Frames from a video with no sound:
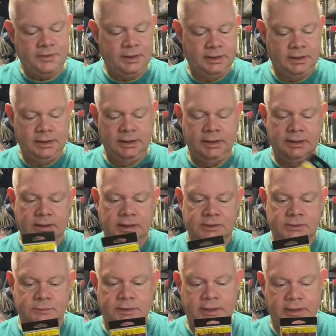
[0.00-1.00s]
And the
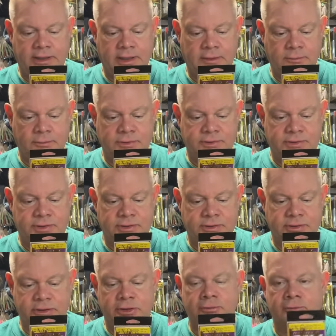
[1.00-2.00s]
last one I got was
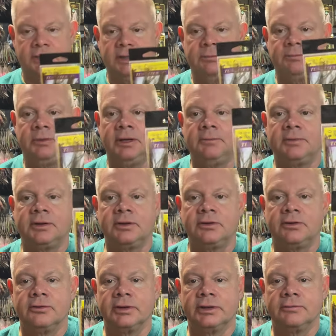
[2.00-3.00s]
just the green pumpkin
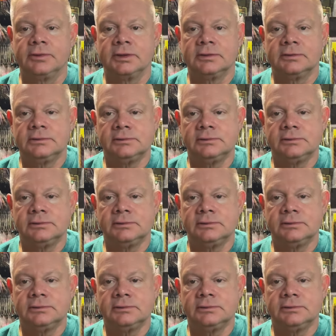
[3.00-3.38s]
green one.